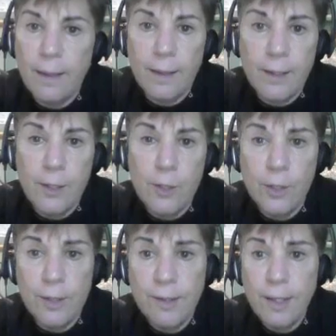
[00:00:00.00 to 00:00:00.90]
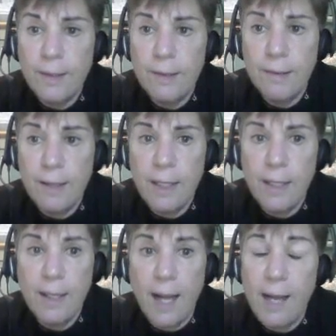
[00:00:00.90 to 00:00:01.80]
You can set the
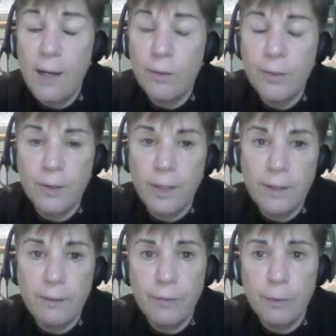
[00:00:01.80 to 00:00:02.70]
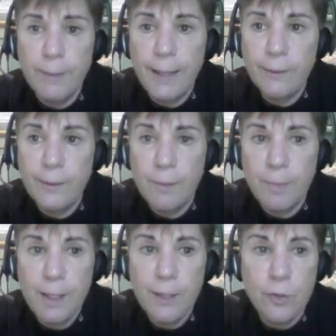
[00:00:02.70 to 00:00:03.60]
scene. I also like to film down at the
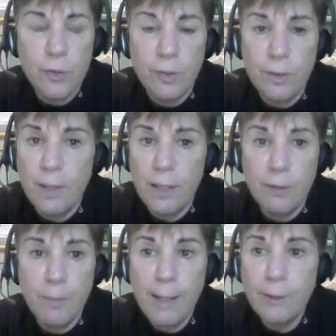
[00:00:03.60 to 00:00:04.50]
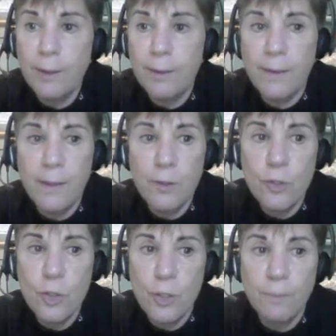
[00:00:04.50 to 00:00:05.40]
beach, just a nice background of the
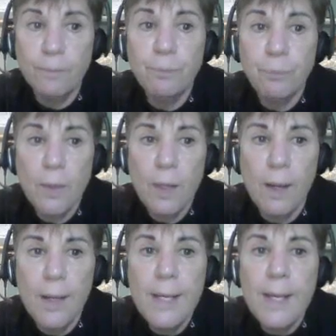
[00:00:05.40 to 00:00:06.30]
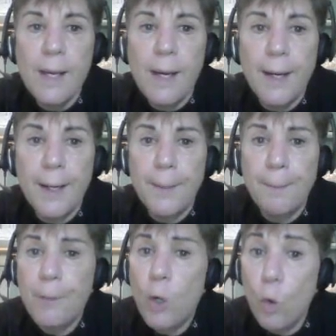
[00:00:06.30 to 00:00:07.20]
ocean.
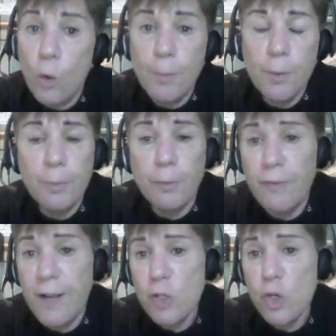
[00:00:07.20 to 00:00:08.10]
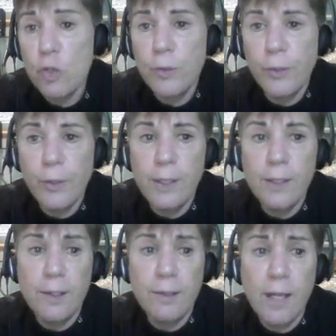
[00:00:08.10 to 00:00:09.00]
Corporate, professional, you need
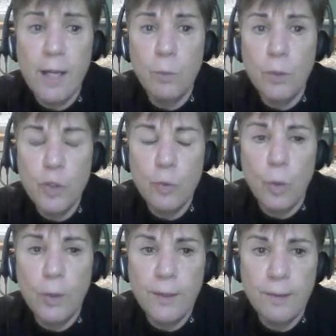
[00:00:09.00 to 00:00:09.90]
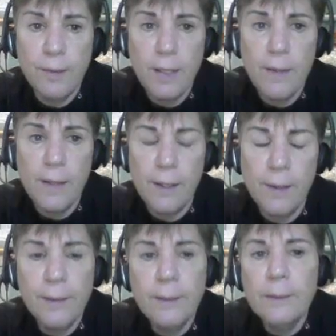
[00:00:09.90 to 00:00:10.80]
to decide what you want to see
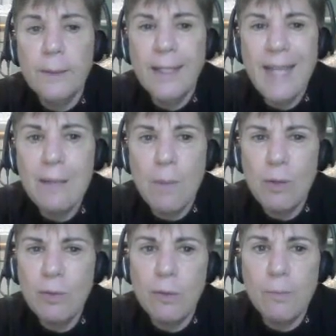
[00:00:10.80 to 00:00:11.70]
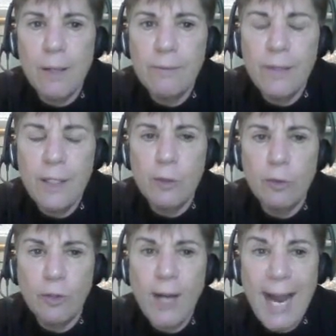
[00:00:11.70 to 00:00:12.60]
there. Again, most of my
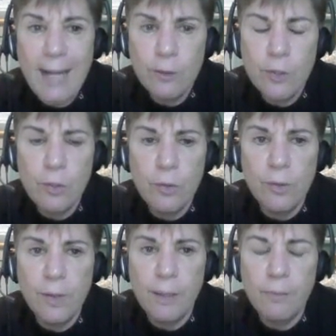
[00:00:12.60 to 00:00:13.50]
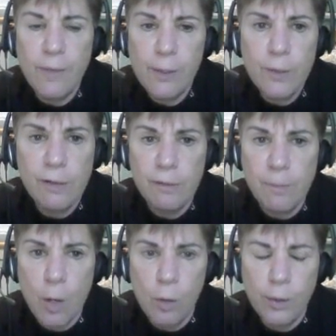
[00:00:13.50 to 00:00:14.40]
videos are how-tos, and I'm very
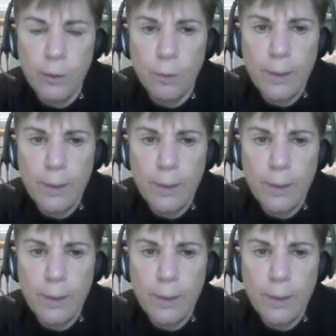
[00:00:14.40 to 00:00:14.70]
small in the